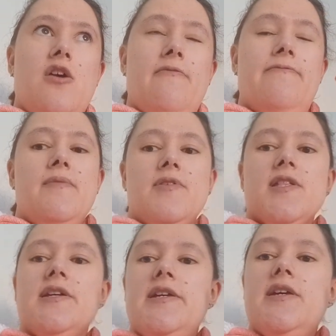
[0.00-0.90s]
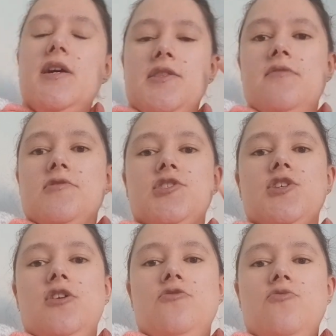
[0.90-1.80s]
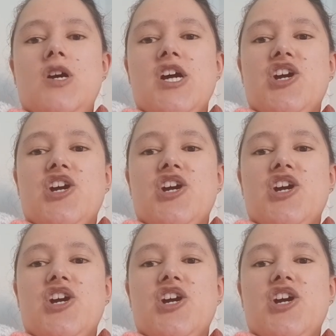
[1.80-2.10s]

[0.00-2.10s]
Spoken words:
vividly, and they were so